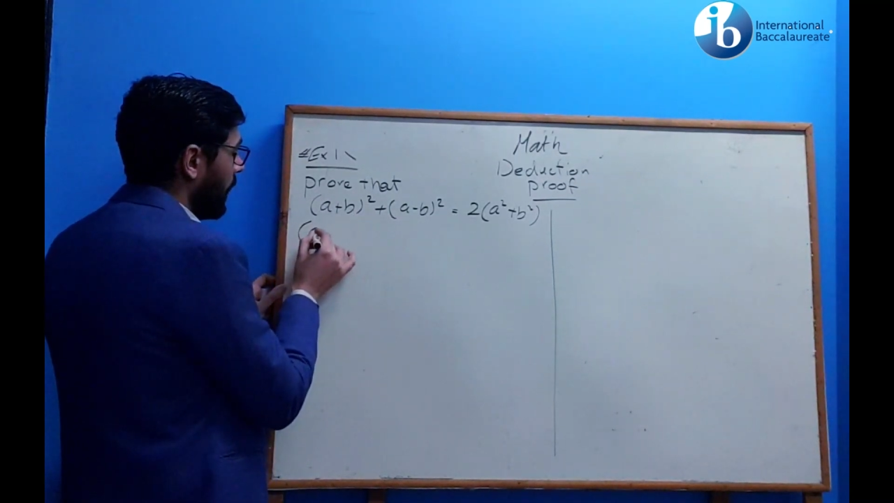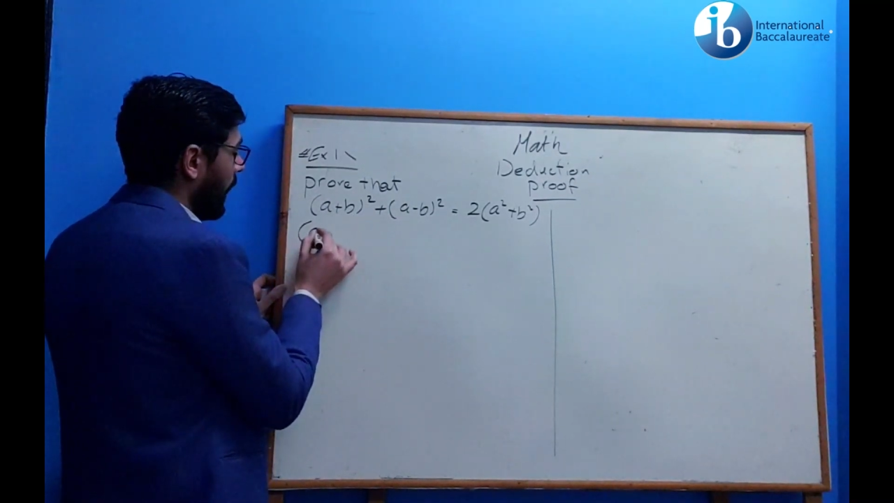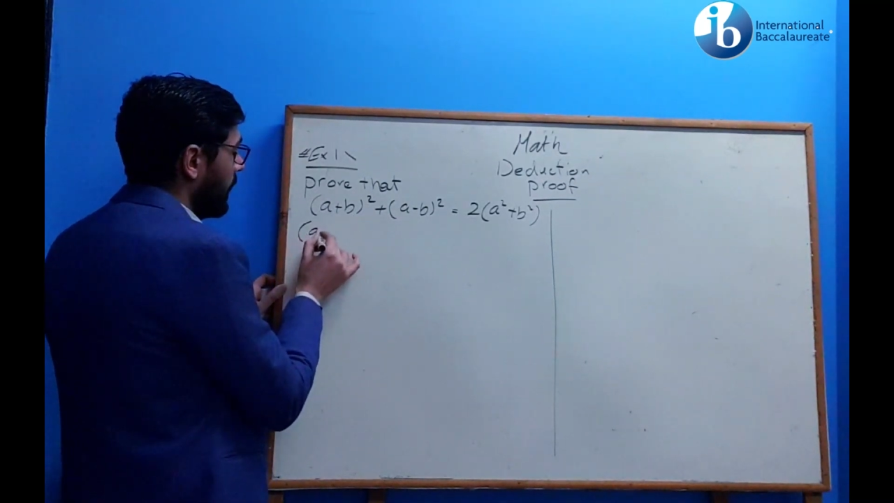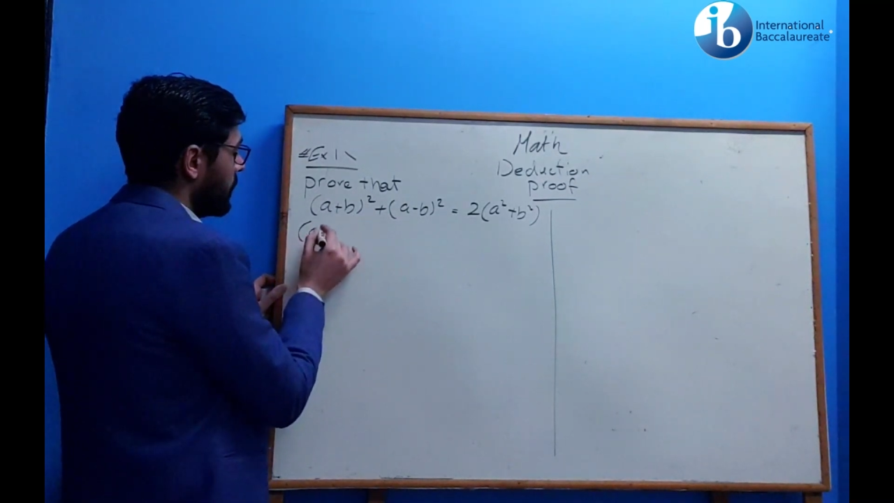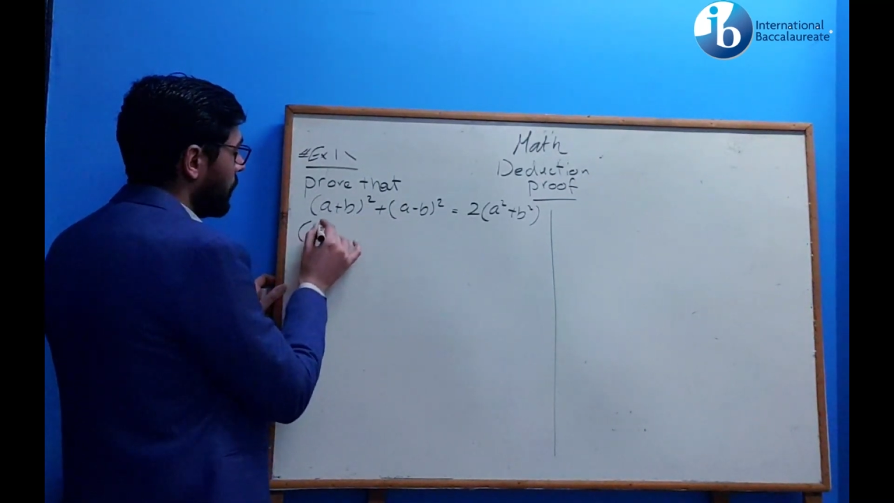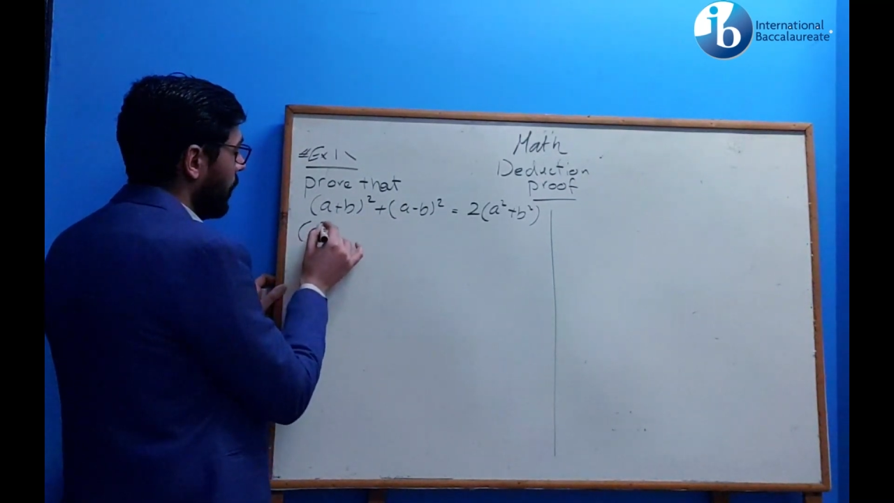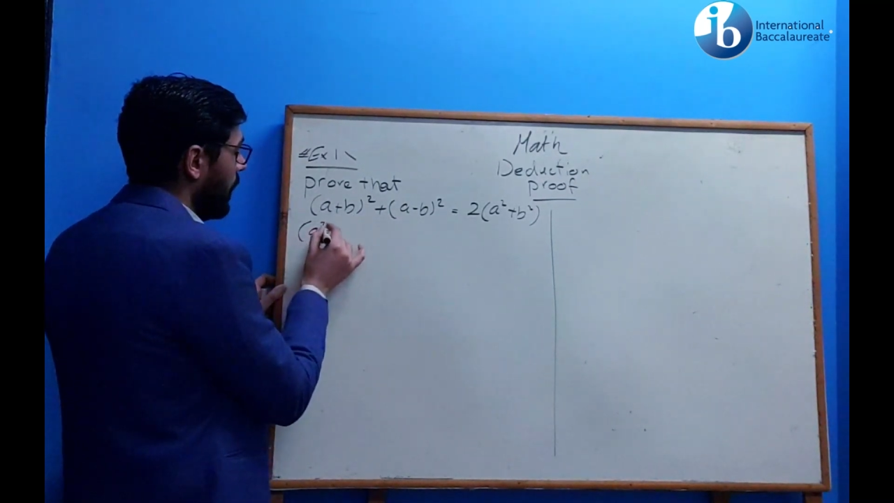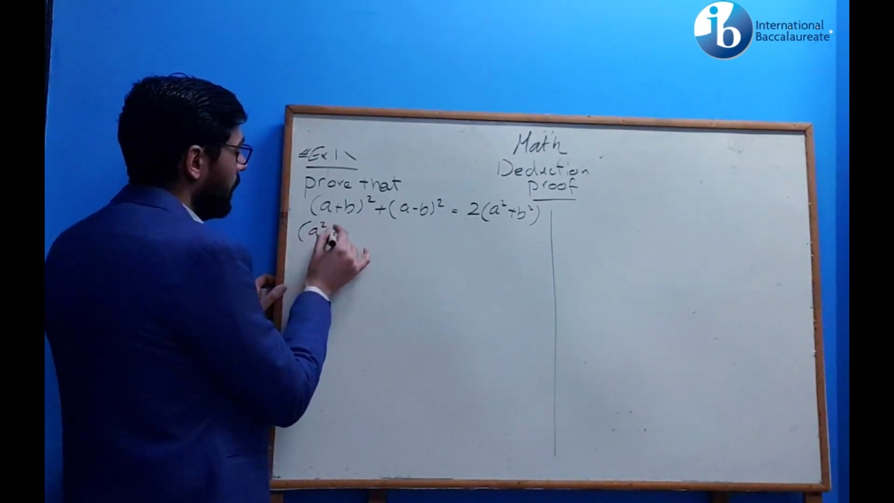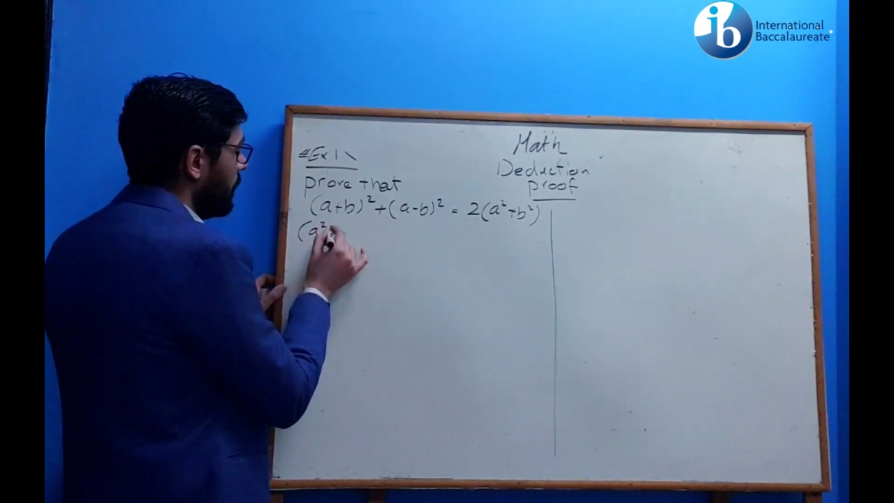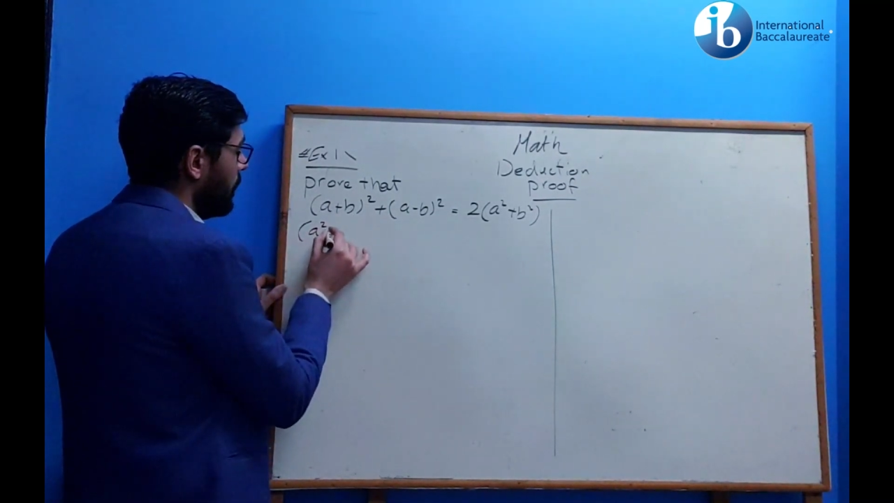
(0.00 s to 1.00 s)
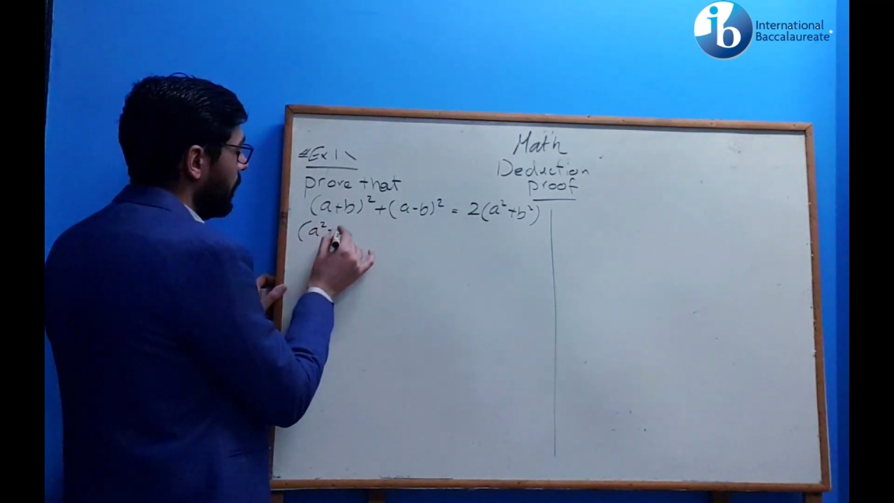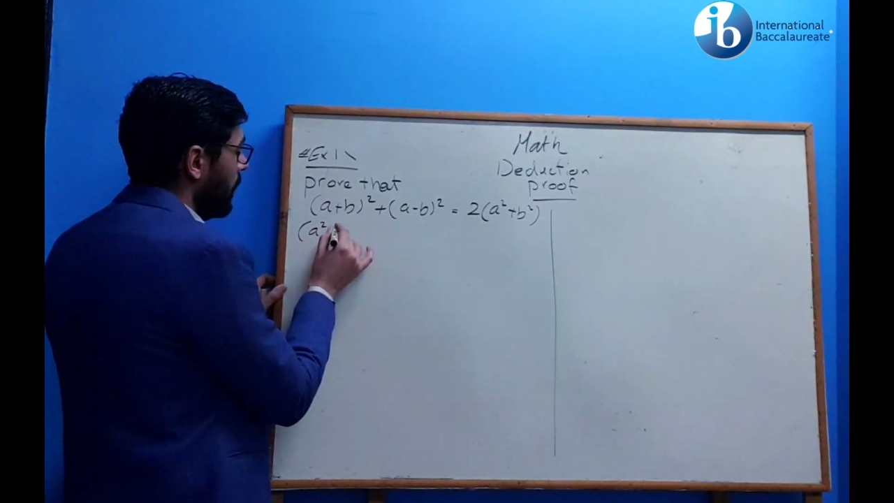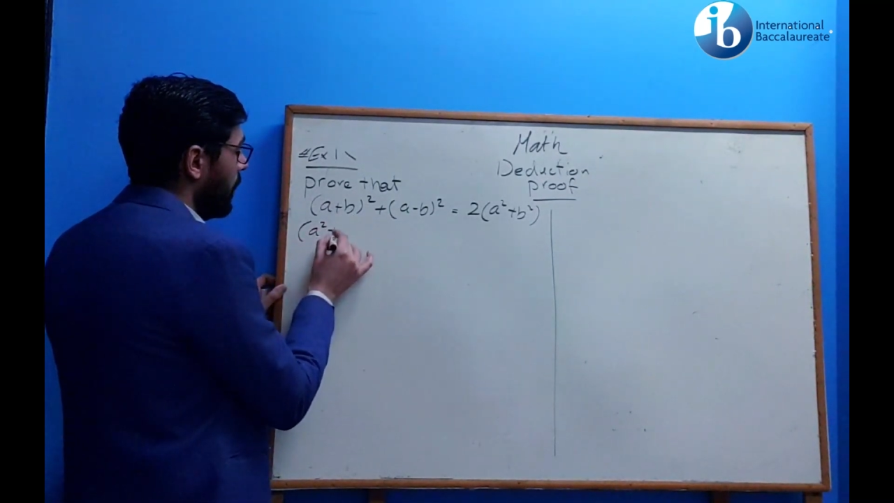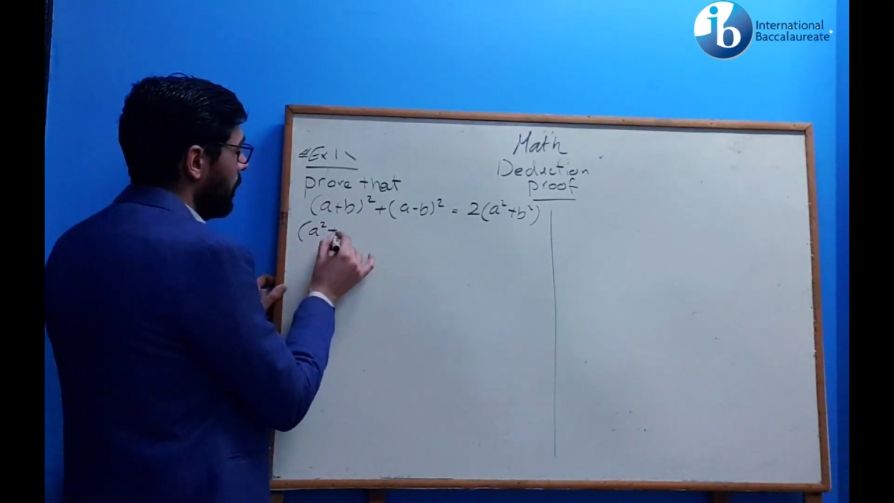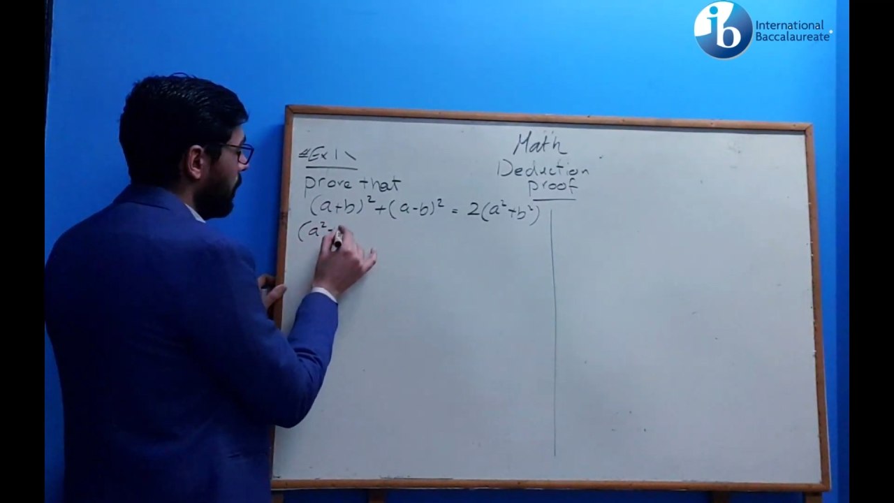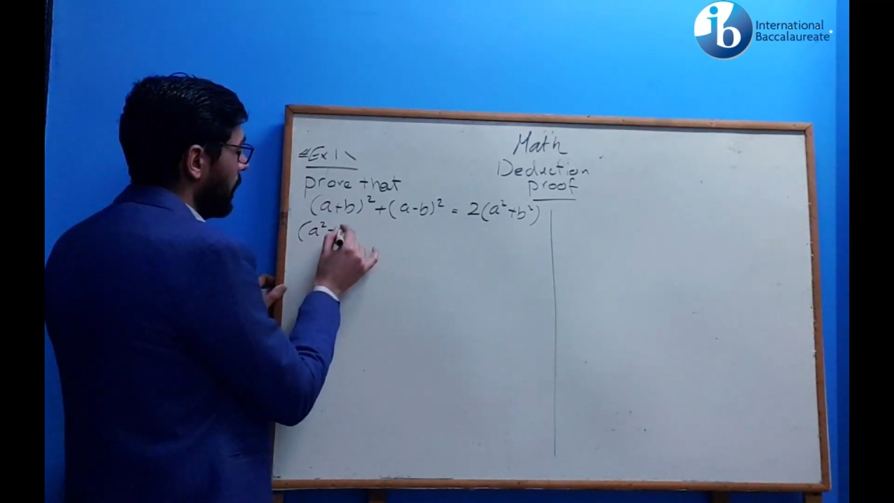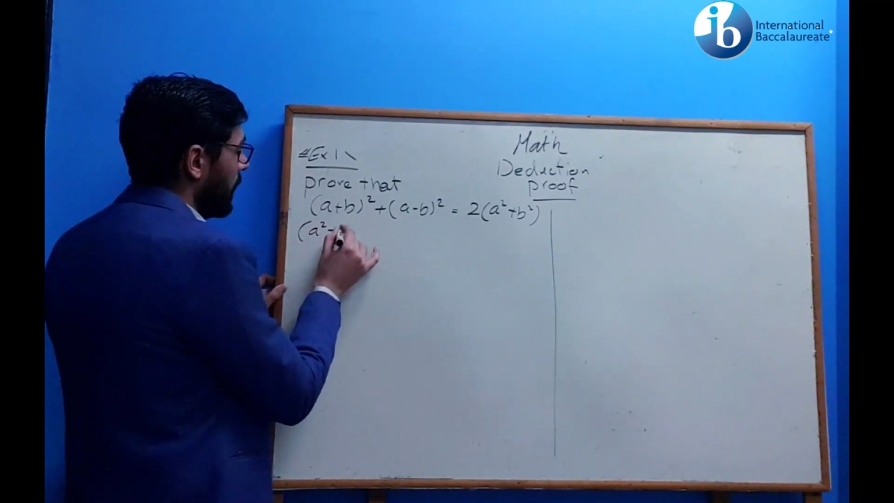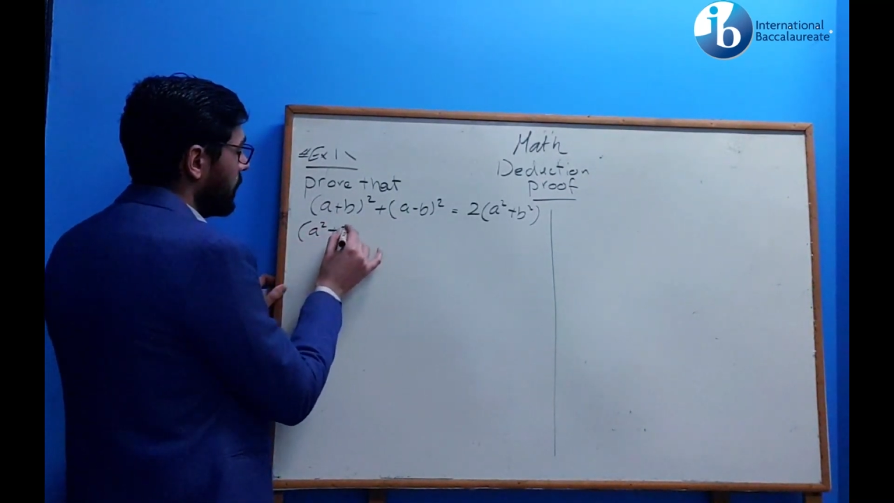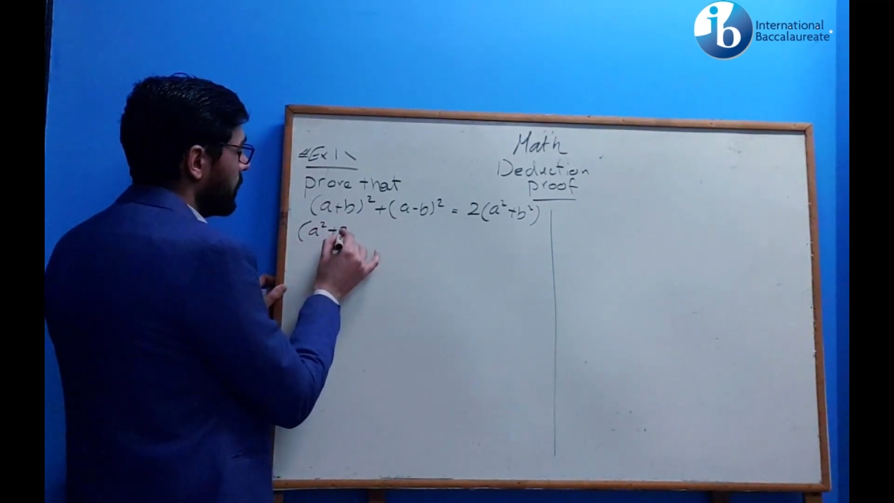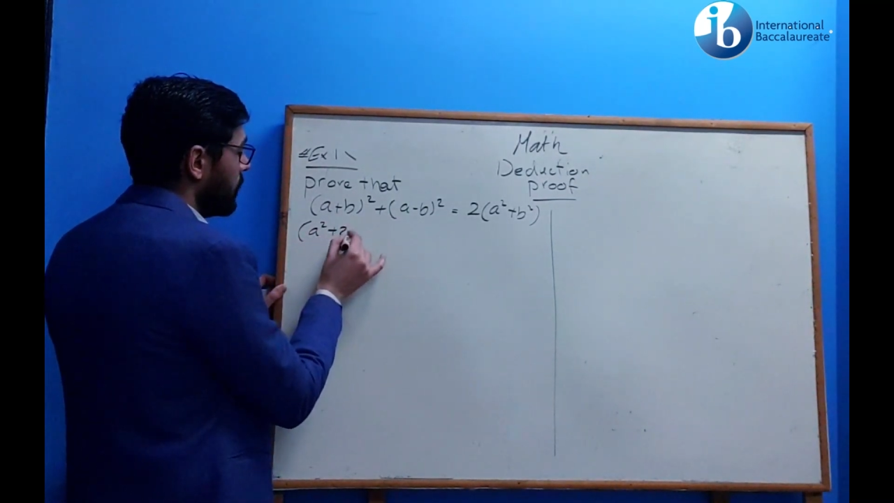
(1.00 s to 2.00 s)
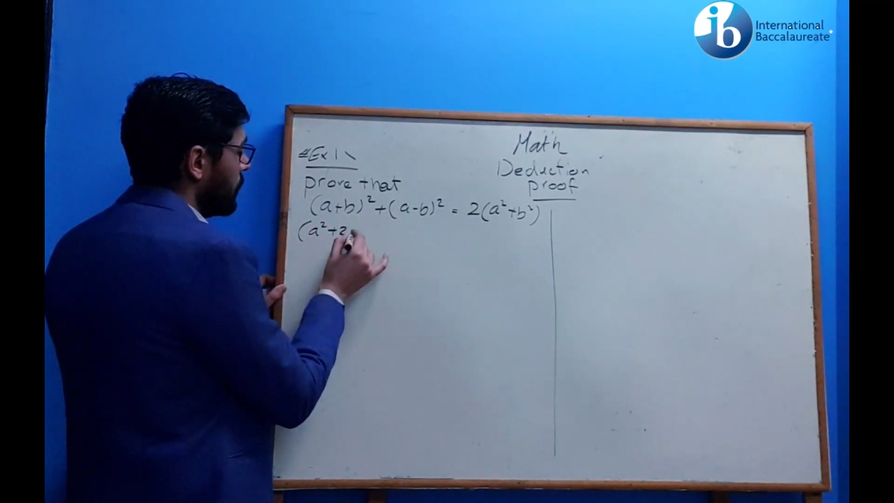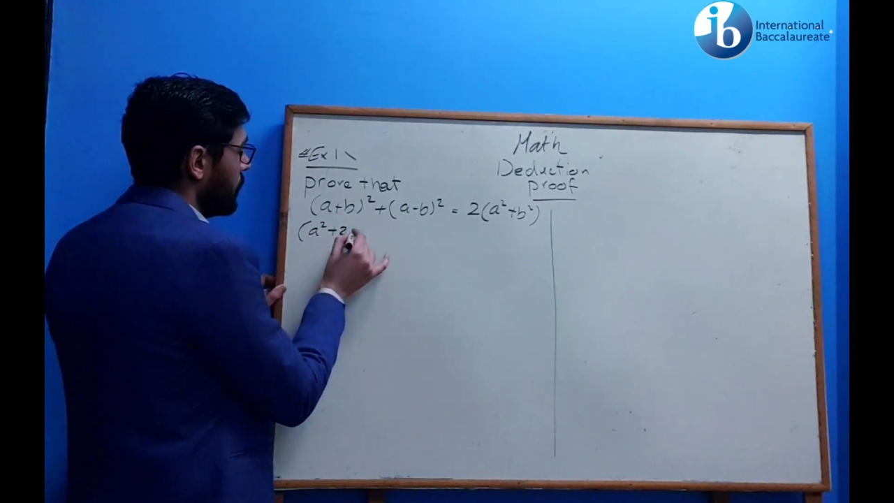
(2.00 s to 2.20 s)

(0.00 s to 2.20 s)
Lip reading: a squared plus